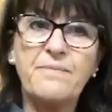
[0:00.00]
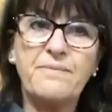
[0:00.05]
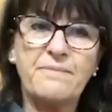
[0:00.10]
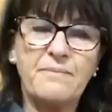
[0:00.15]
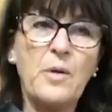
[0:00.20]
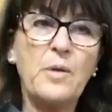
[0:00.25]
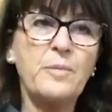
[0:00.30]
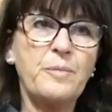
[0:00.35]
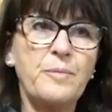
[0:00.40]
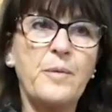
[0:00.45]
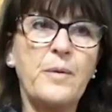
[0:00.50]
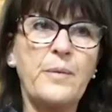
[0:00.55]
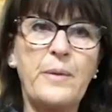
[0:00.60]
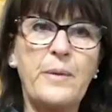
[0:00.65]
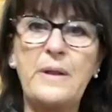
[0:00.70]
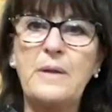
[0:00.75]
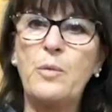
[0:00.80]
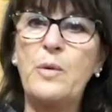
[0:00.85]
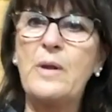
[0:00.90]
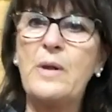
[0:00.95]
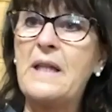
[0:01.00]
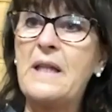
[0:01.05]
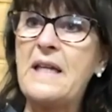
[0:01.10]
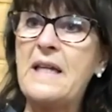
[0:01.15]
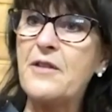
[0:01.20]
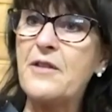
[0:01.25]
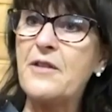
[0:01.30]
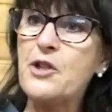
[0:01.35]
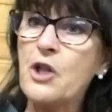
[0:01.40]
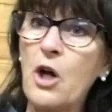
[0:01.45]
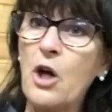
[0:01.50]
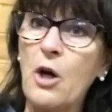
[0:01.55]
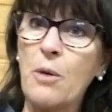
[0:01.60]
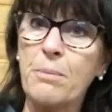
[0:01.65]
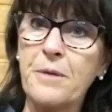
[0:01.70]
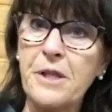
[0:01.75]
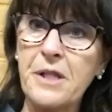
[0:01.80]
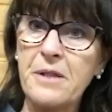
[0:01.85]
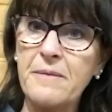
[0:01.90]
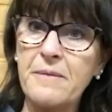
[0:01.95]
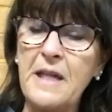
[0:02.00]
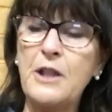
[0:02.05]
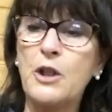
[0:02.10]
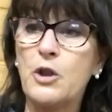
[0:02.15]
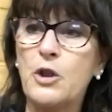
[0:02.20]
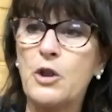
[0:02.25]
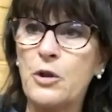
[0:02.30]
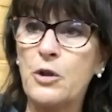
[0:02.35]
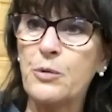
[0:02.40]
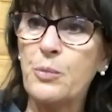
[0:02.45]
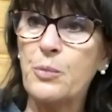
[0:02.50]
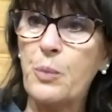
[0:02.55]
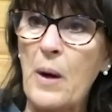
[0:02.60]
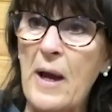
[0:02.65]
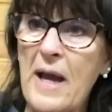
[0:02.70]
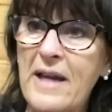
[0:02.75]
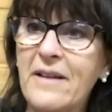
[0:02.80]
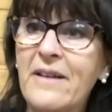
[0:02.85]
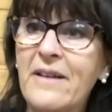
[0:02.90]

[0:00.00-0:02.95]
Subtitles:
Well, we'll hit shots in a good way.